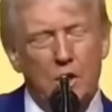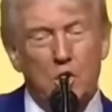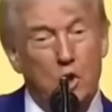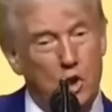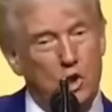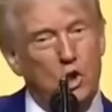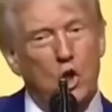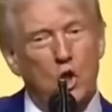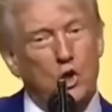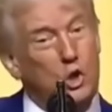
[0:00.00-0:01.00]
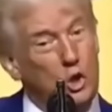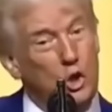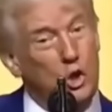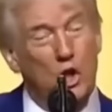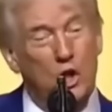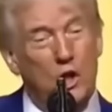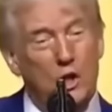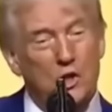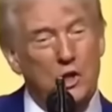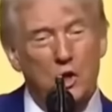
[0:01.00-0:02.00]
They said, yes, they are, sir. They said it.
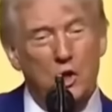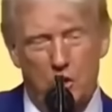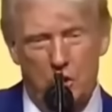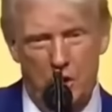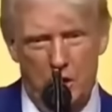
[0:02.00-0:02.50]
I said, no, they're